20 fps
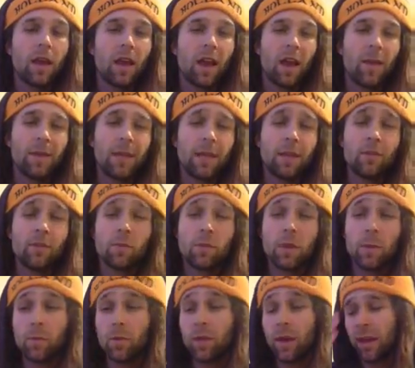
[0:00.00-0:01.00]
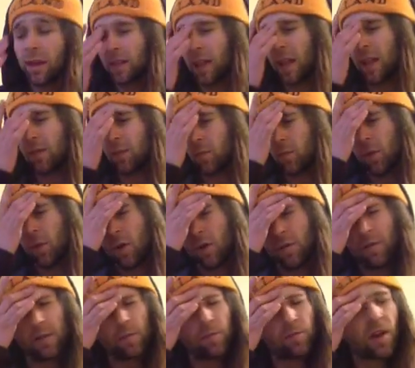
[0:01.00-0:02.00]
even people like David
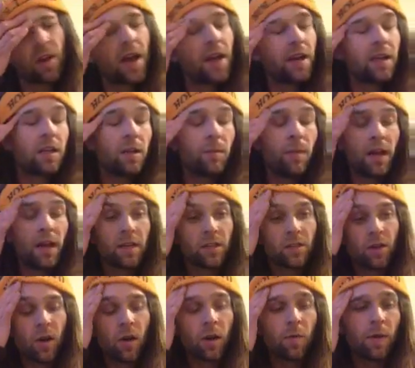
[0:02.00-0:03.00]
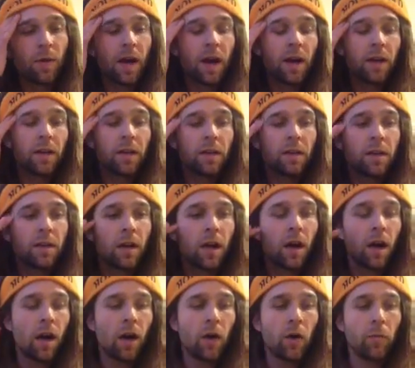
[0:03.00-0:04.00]
Wolf and Brian Clement talk about it.
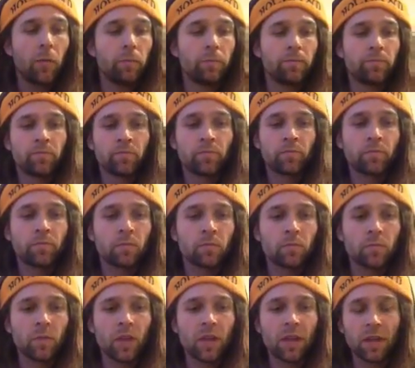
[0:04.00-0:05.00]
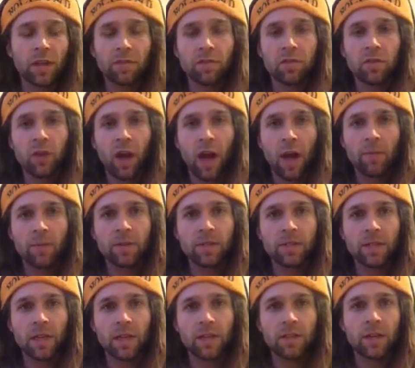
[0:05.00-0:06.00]
Like fruit
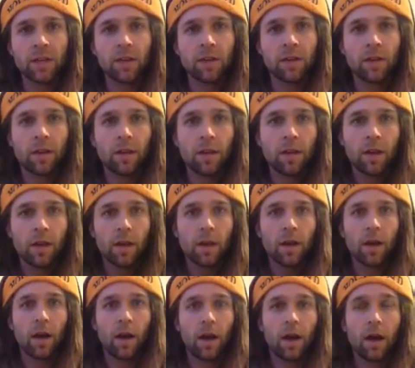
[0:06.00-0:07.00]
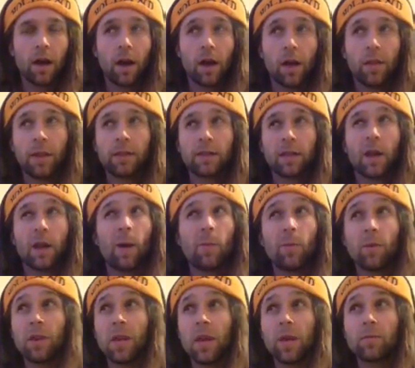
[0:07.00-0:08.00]
hybridization. That's a
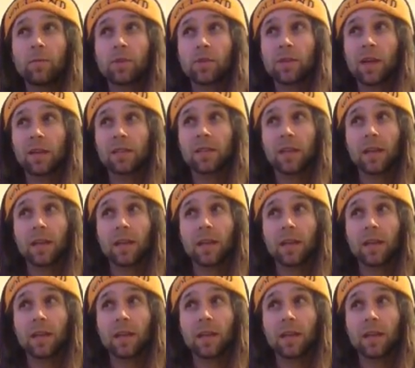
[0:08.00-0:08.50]
couple names. There's actually